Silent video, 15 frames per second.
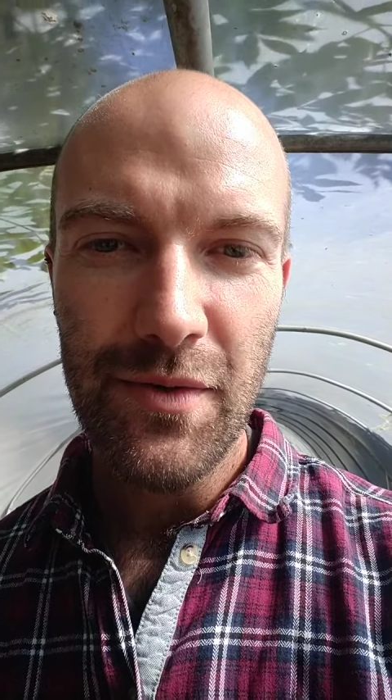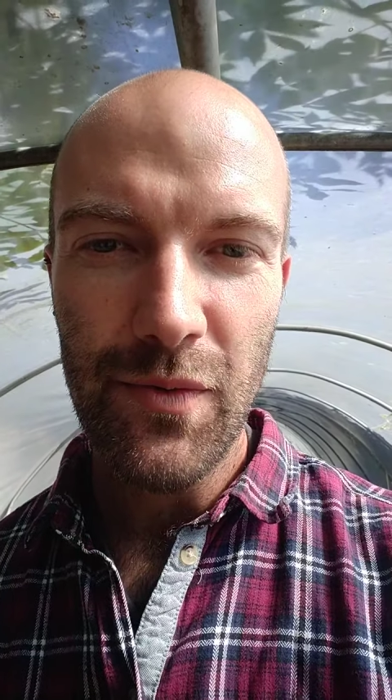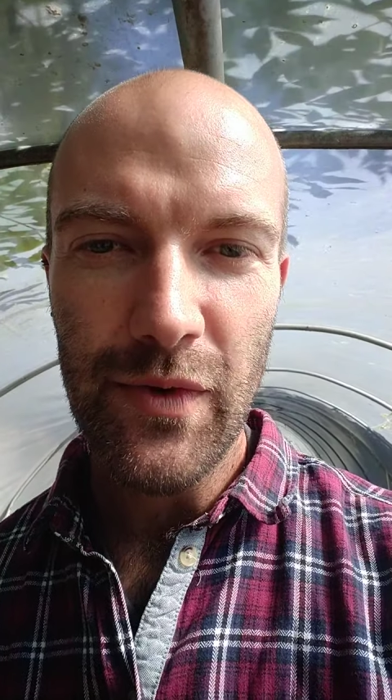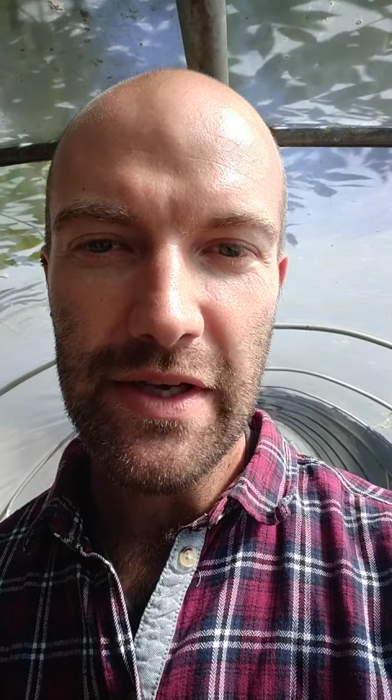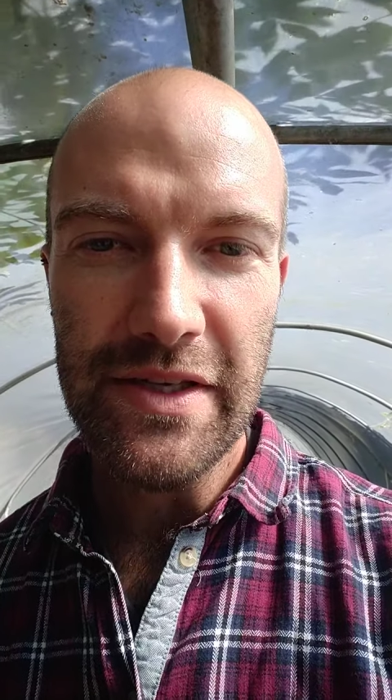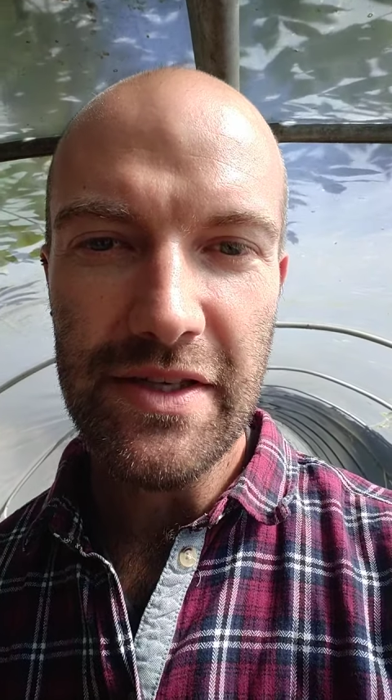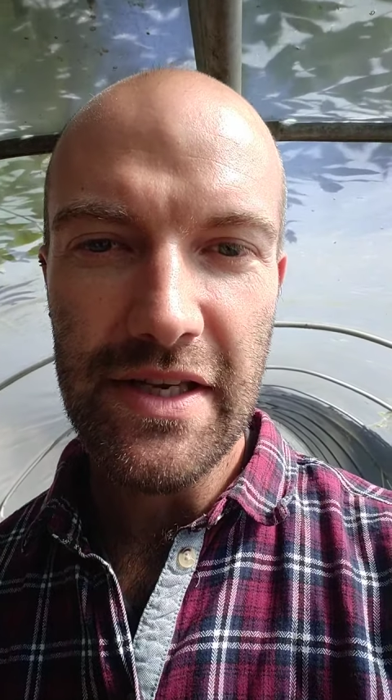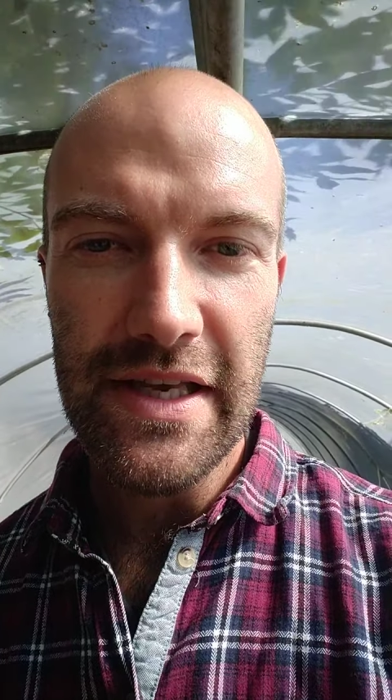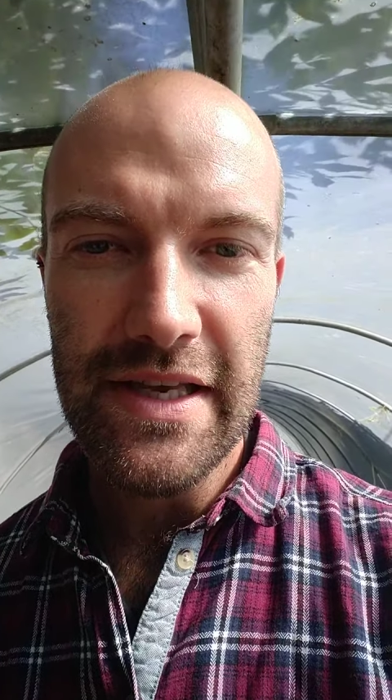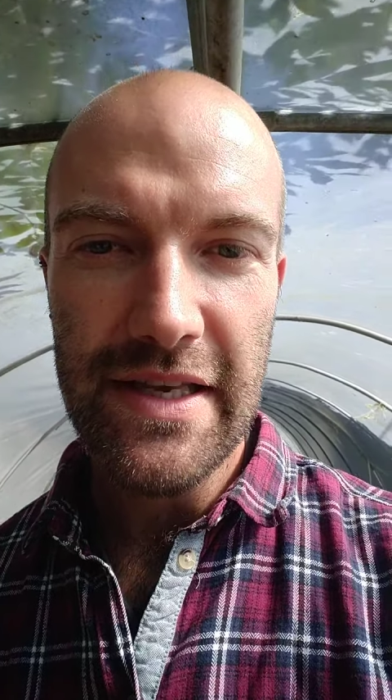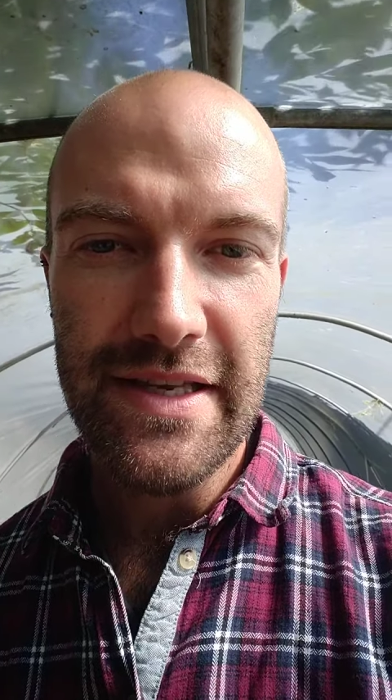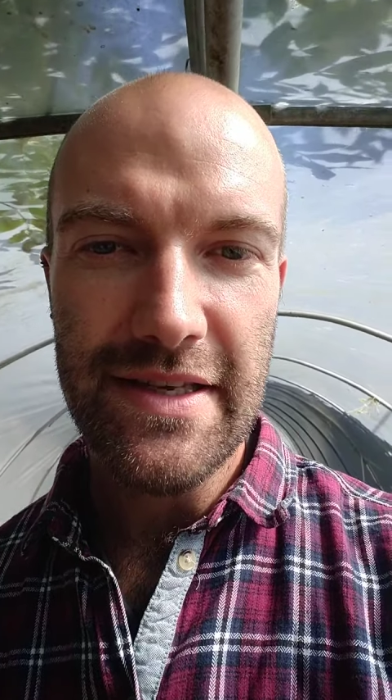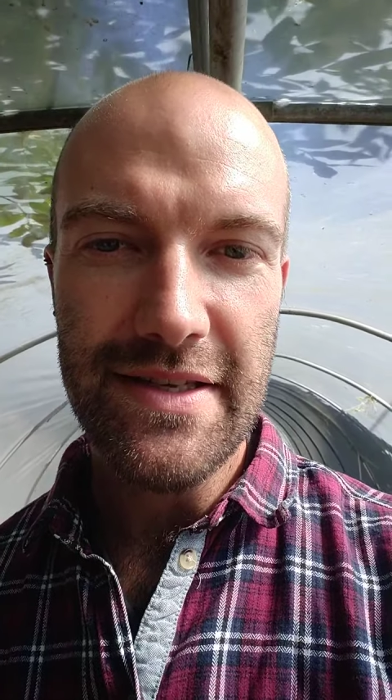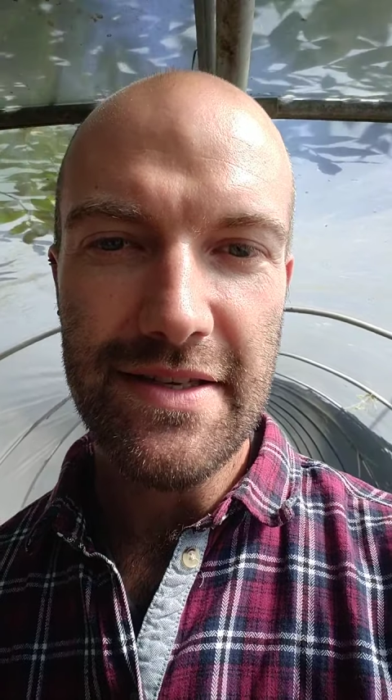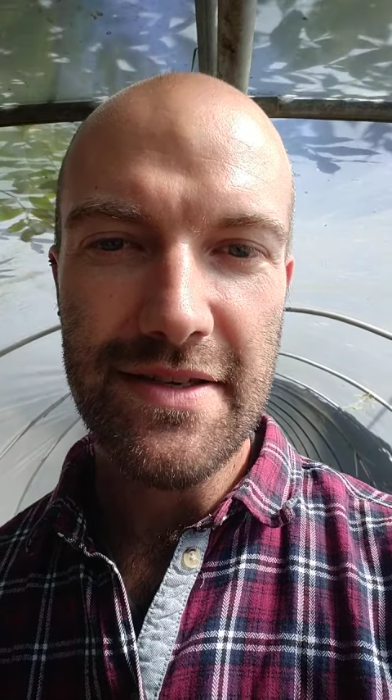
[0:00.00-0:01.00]
which
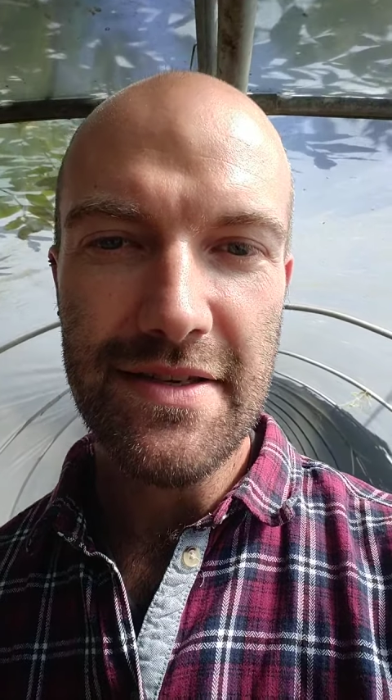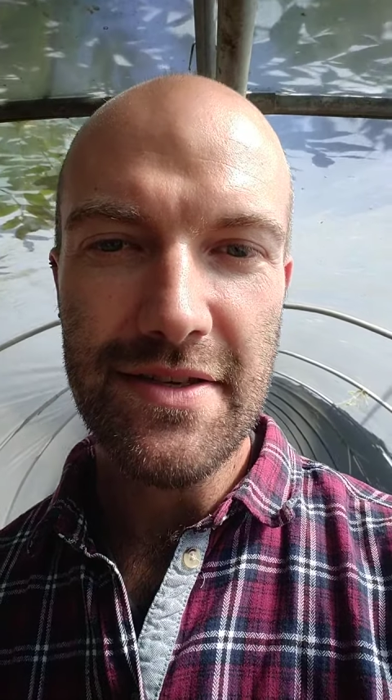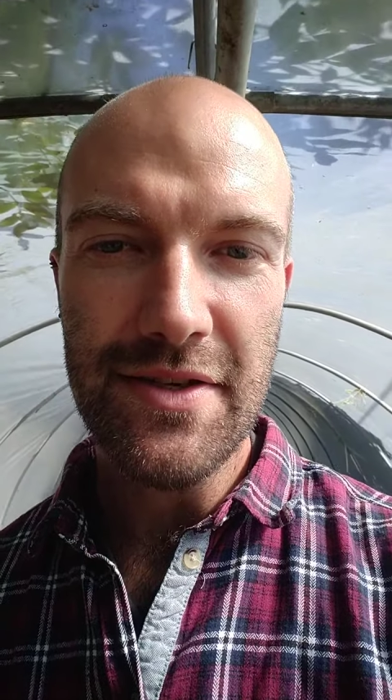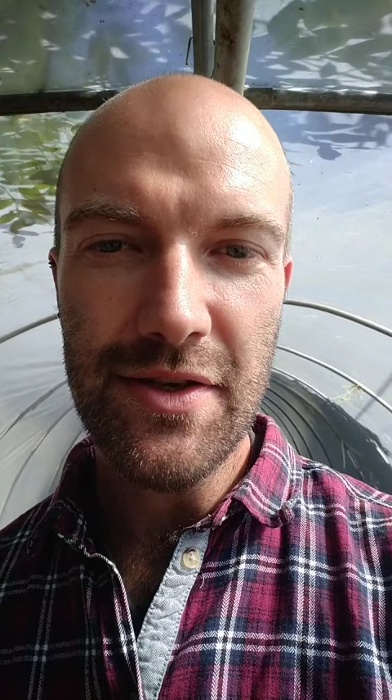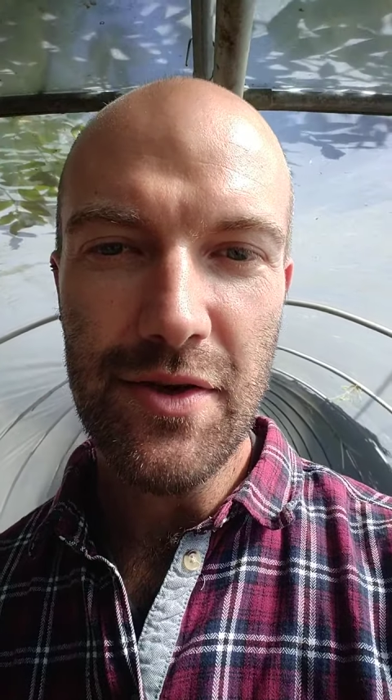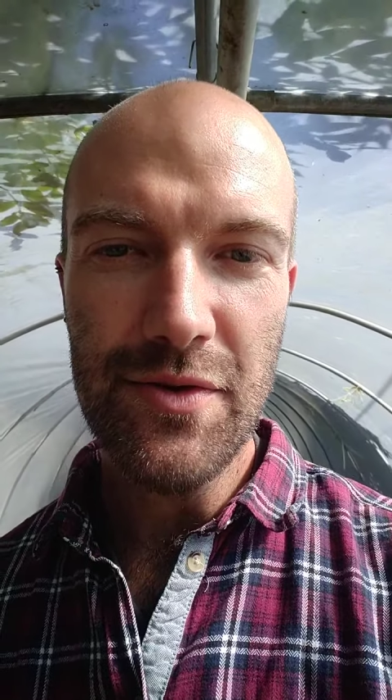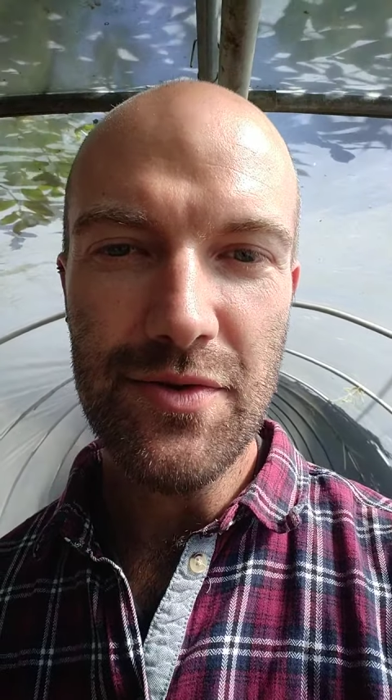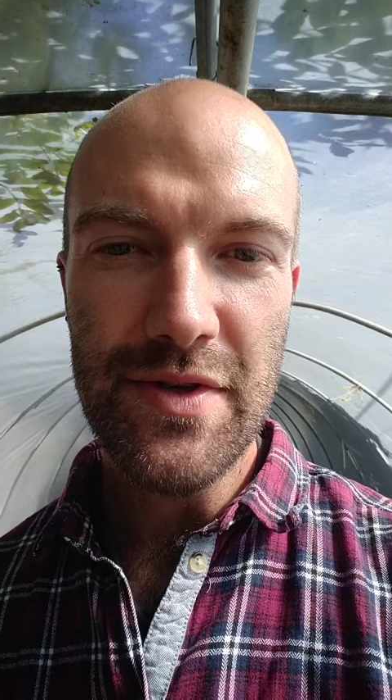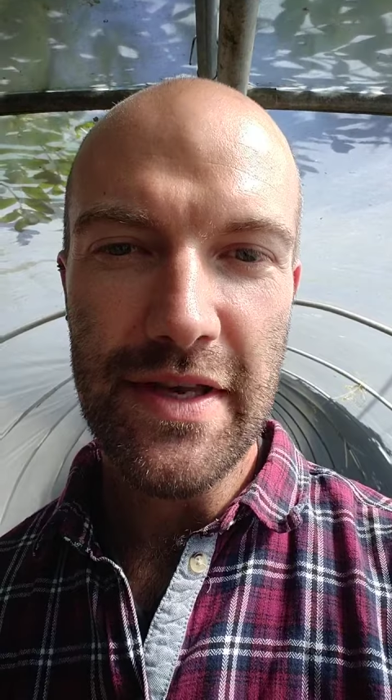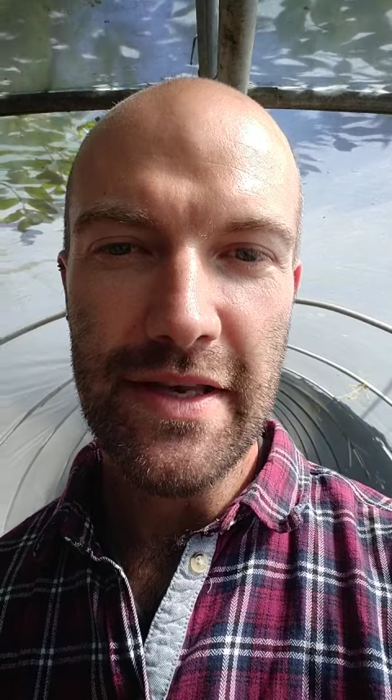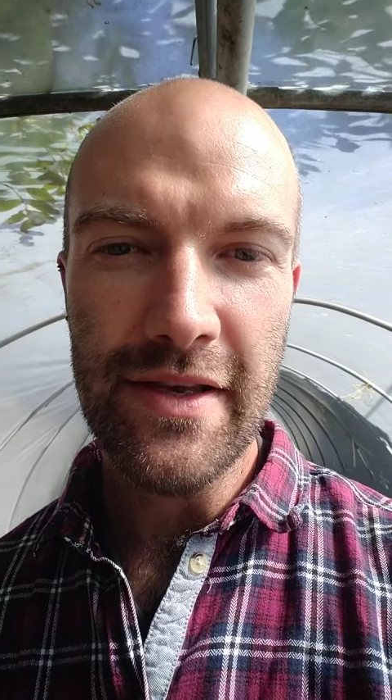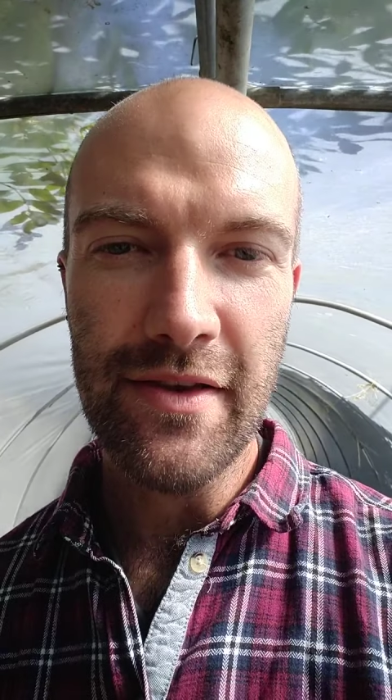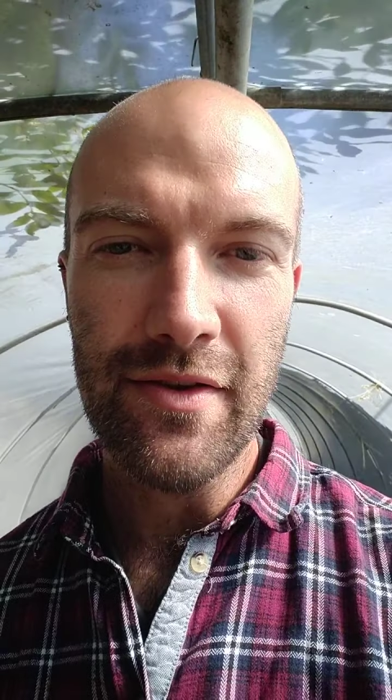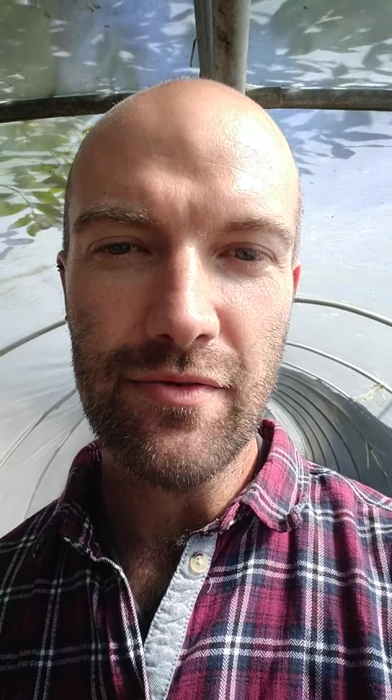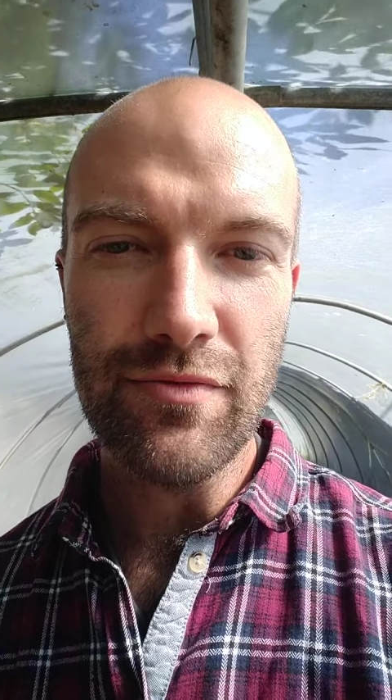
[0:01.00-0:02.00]
is
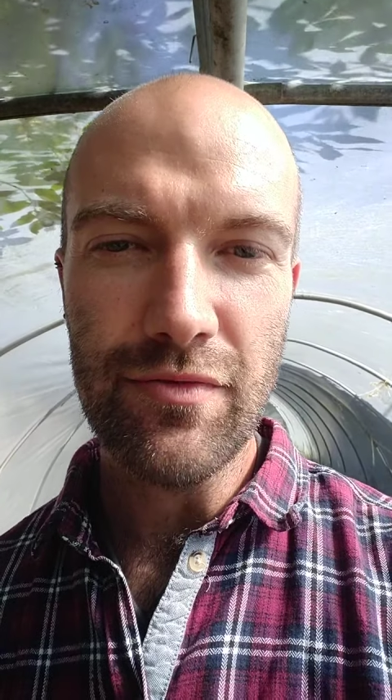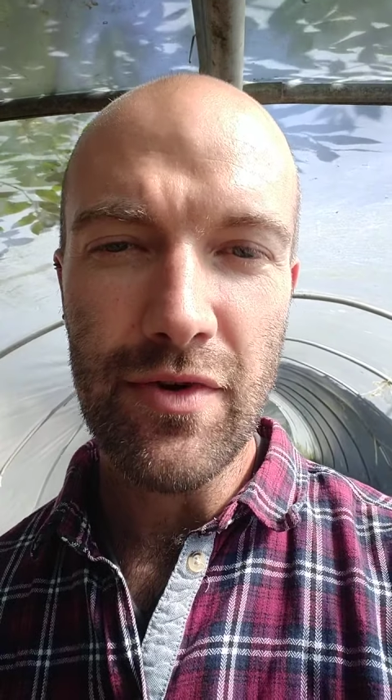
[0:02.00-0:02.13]
using